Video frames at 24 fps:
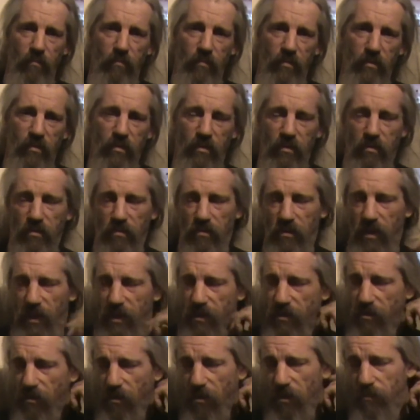
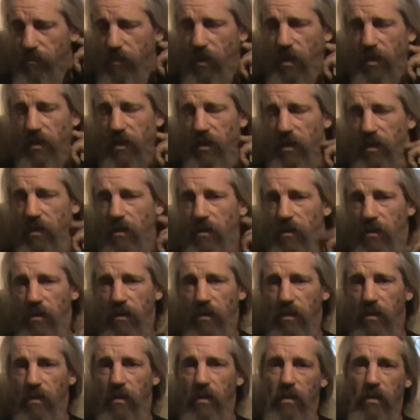sanitised bucket
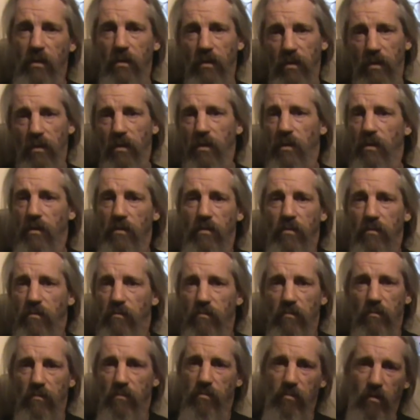and
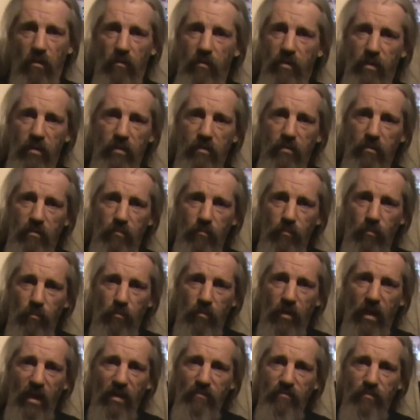throw it into the water
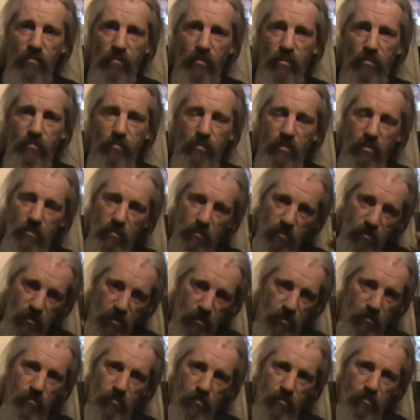afterwards, but you
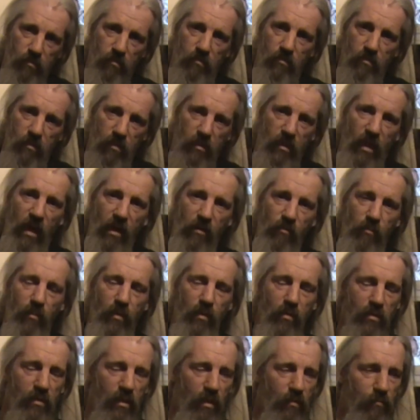know, to
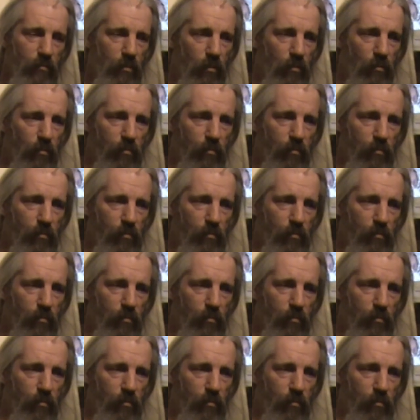caramelise that wort,